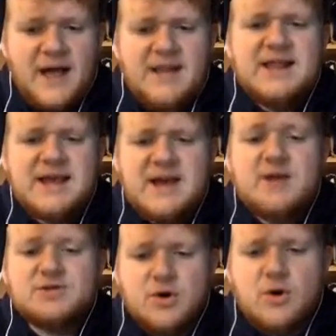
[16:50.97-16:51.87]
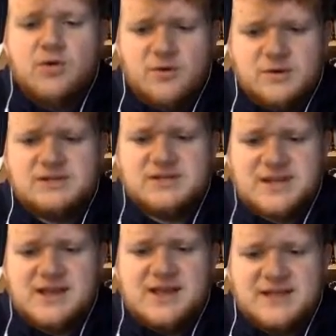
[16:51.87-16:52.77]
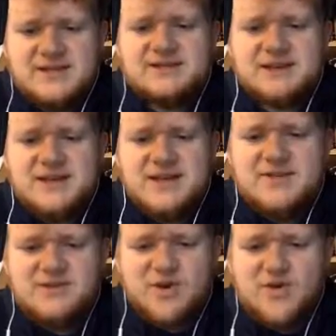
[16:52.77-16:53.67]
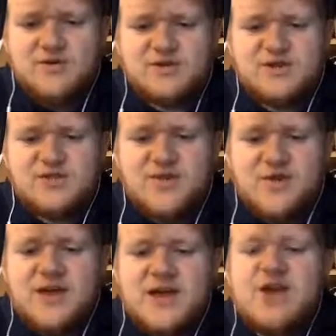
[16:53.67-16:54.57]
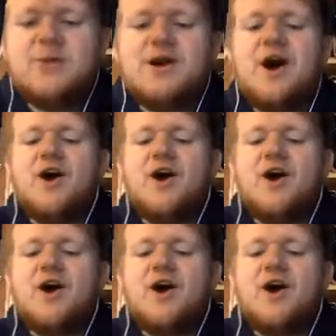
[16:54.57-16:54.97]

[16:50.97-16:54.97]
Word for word: I like how Tauros is in this. Giving Tauros a role. here we